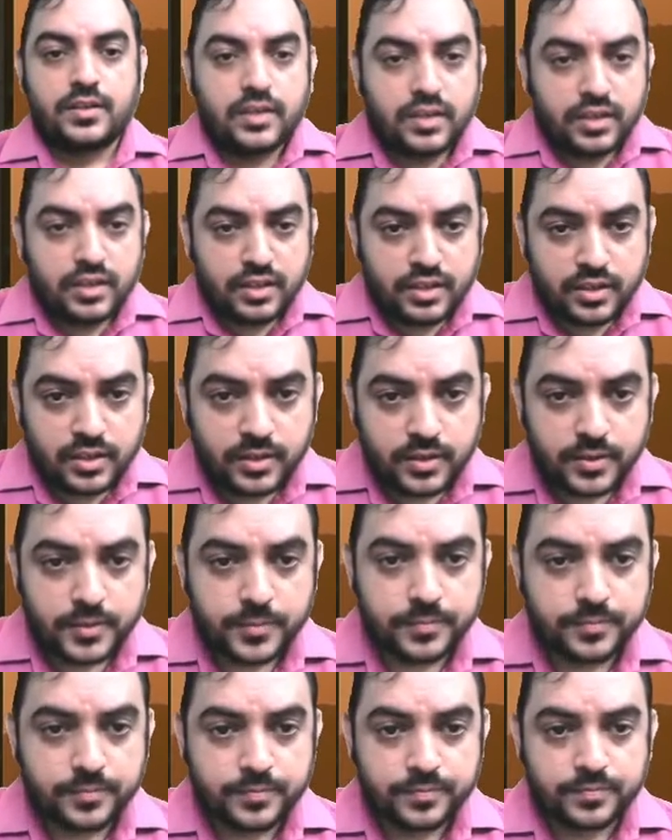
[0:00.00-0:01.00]
Uh,
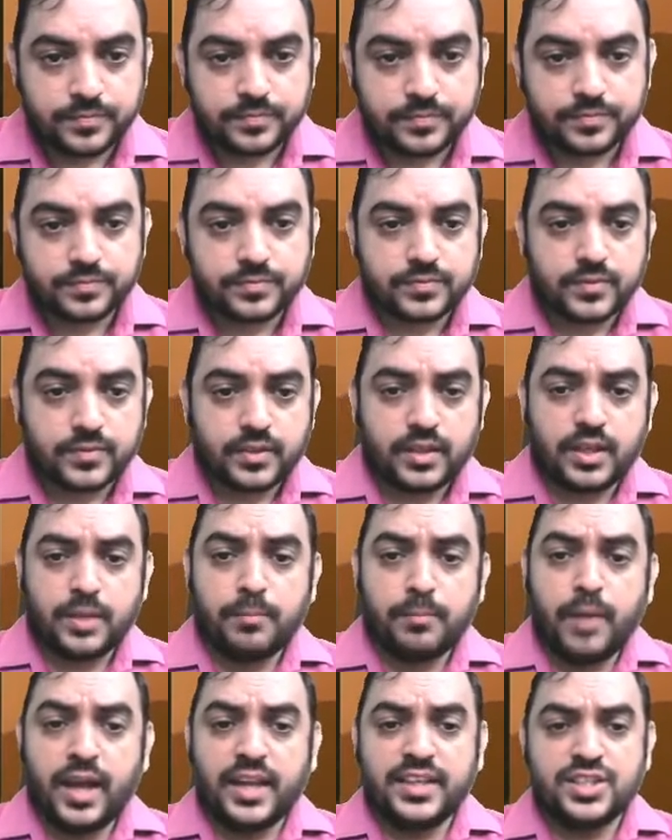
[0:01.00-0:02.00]

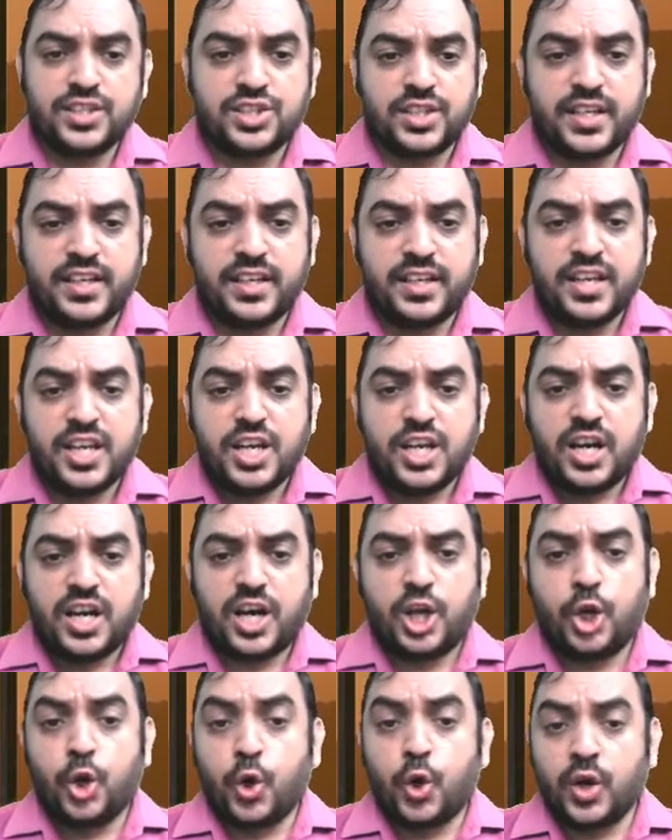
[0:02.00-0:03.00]
balance sheet
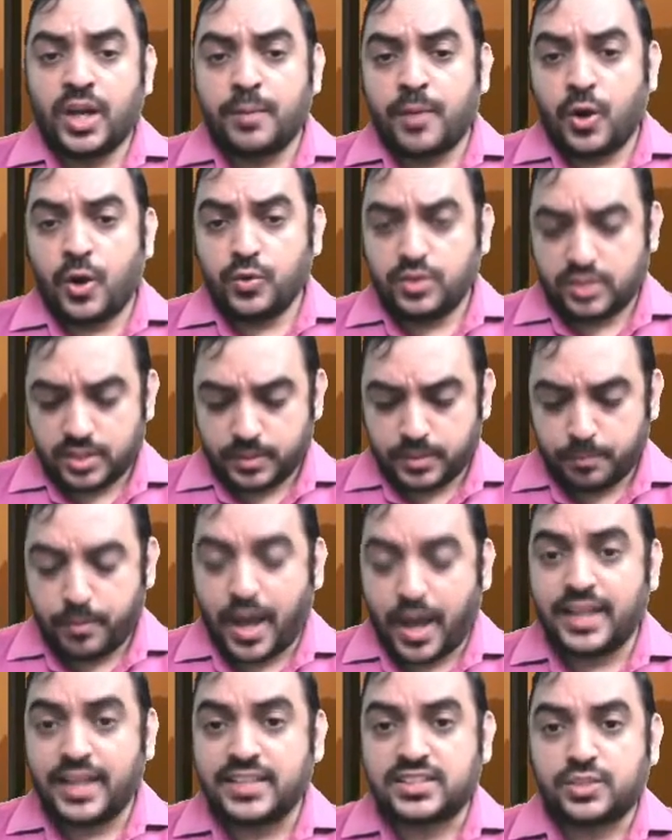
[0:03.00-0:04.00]
uh, loan amount
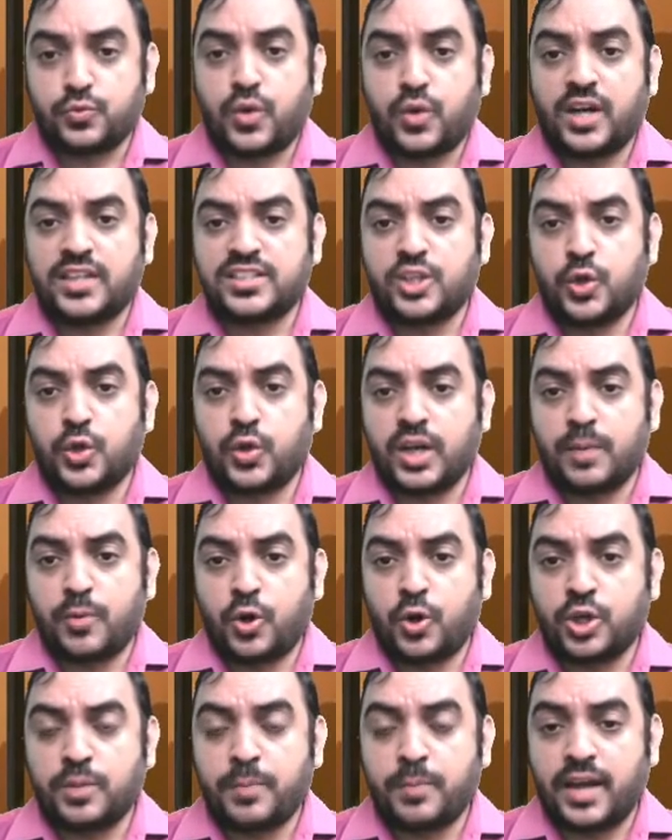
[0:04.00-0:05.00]
balance what is the loan
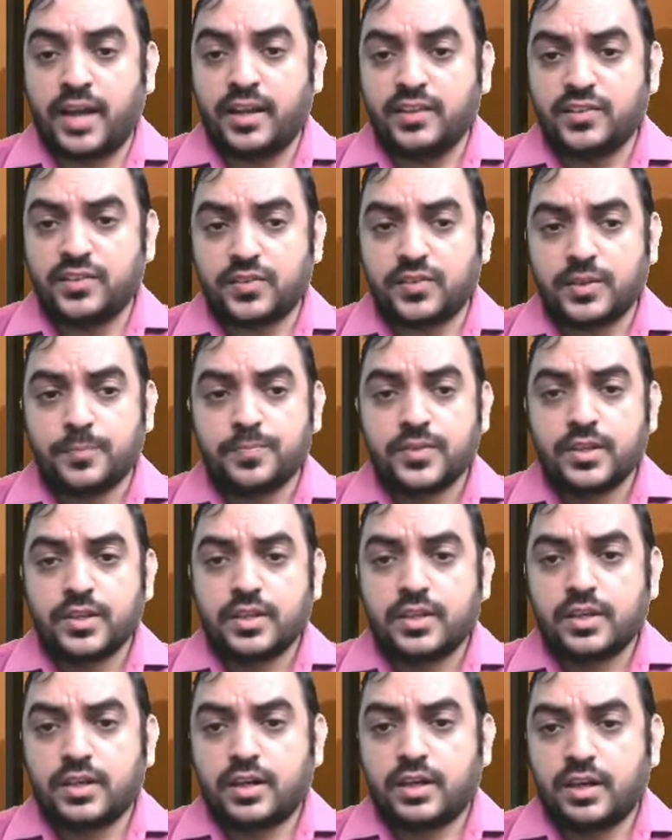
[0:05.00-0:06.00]
amount balance
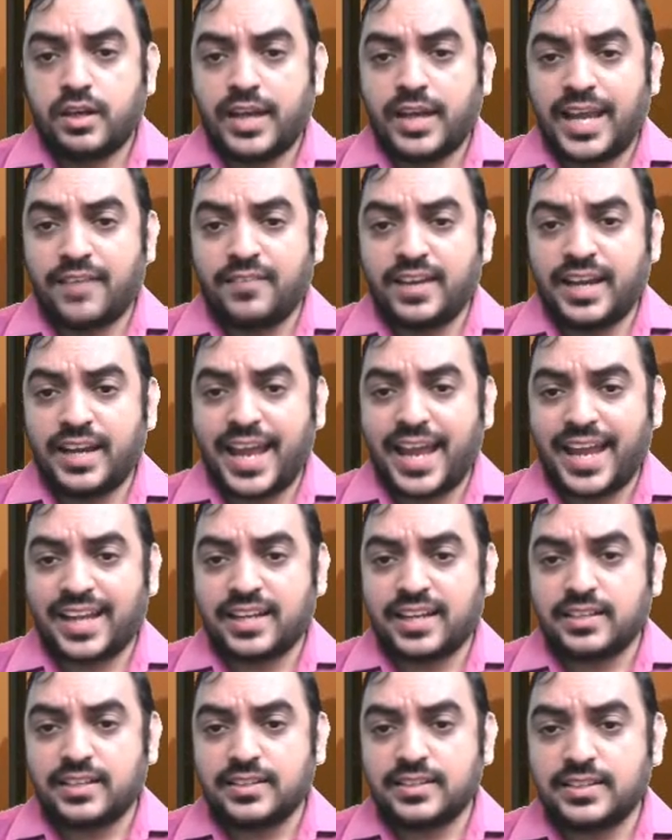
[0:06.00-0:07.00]
uh, 11
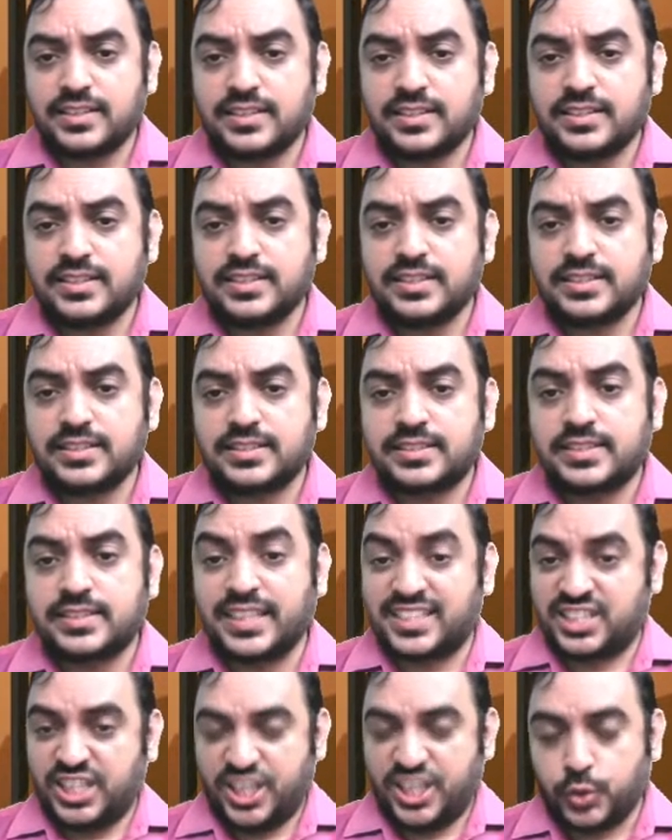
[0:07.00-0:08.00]
lakh
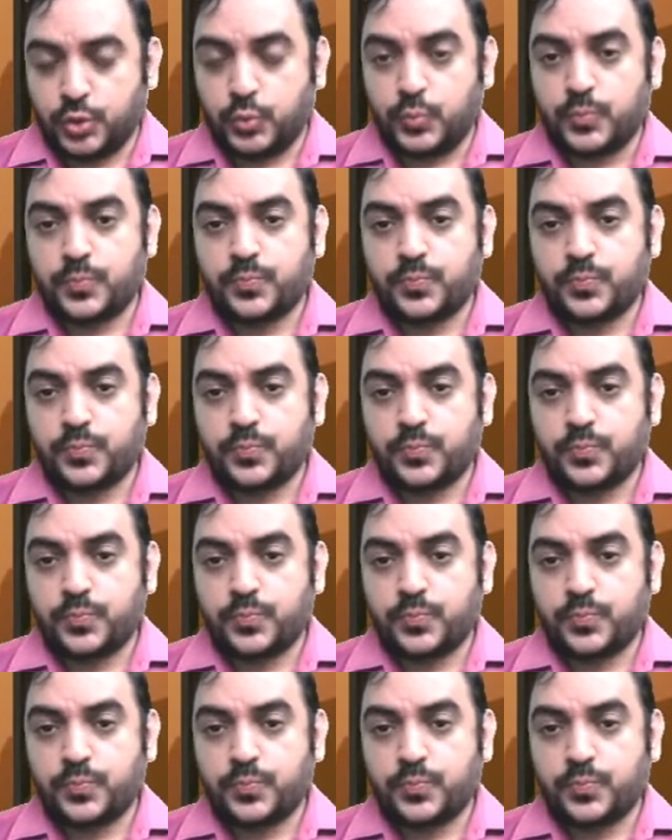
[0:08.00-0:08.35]
62